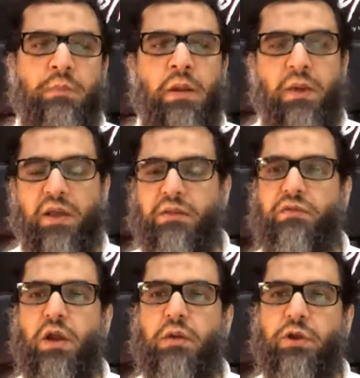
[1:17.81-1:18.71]
Amma
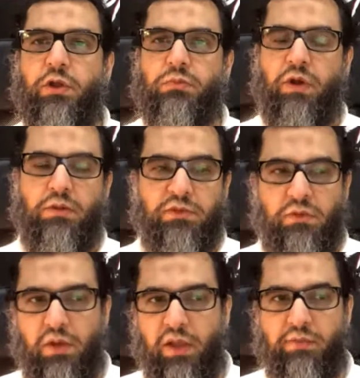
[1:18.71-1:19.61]
ba'd. Assalamu alaikum wa
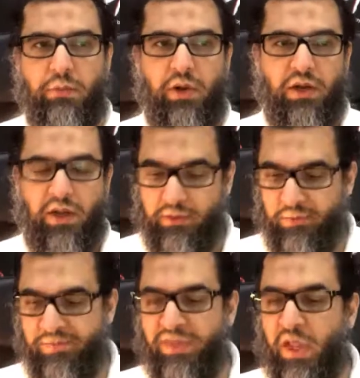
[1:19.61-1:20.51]
rahmatullahi wa barakatuh.
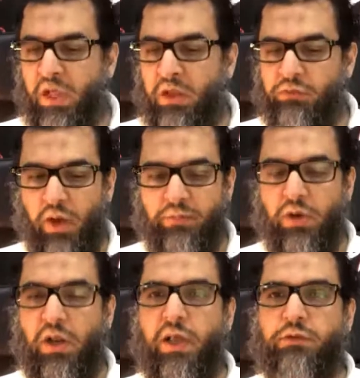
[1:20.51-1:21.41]
So
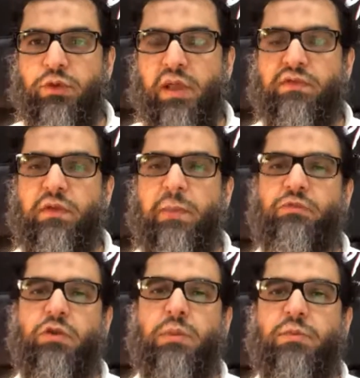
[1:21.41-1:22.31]
alhamdulillah, today is
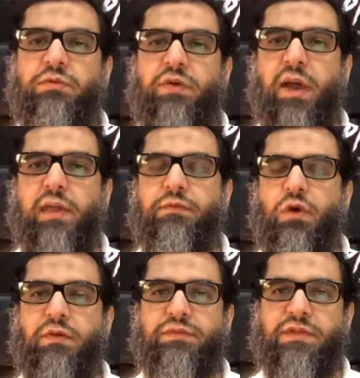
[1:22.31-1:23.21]
episode number 5
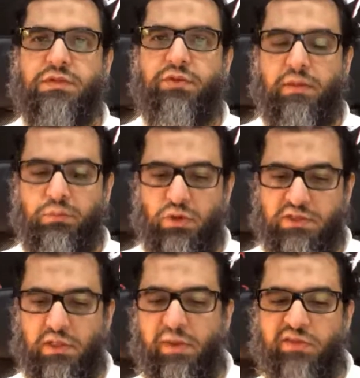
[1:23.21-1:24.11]
of this great book,
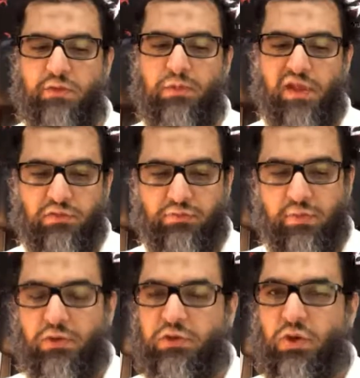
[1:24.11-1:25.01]
Tilbees, Iblees of
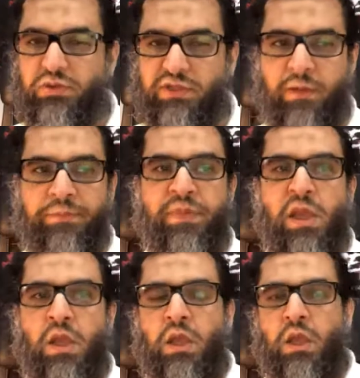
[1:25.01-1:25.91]
Ibn al-Jawzi.
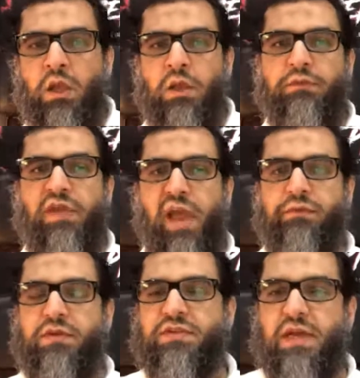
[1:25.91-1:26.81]
We have
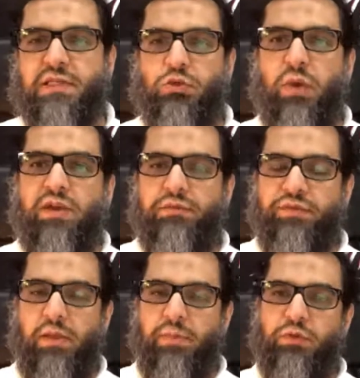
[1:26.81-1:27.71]
discussed quite a
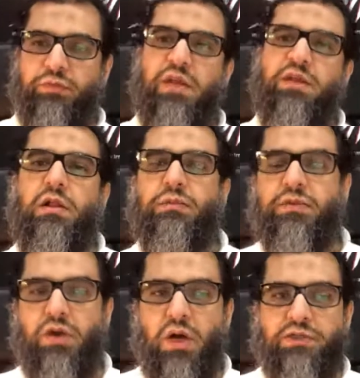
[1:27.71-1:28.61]
fair bit of detail with
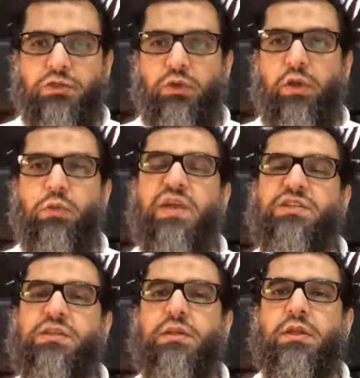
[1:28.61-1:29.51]
regards to
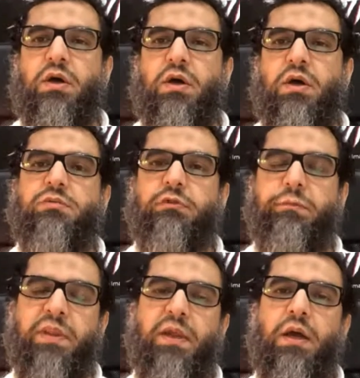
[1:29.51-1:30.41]
innovation, the
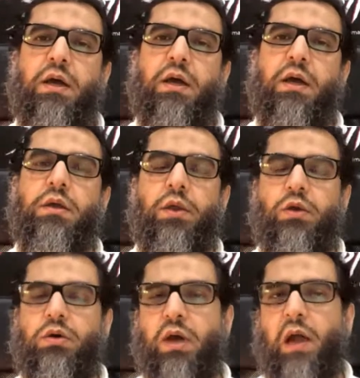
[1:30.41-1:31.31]
concept of bid'ah,
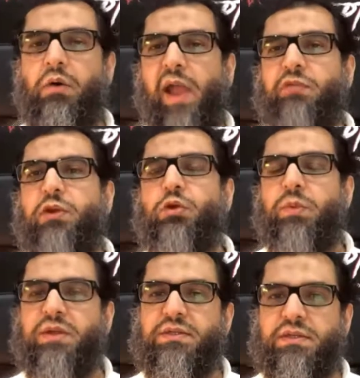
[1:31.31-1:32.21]
how actually
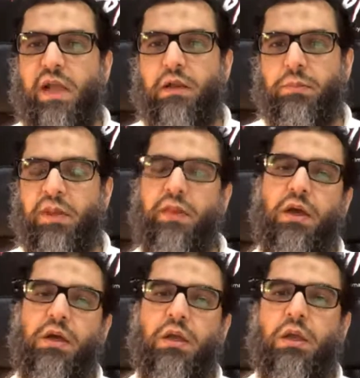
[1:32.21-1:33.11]
do we understand bid'ah.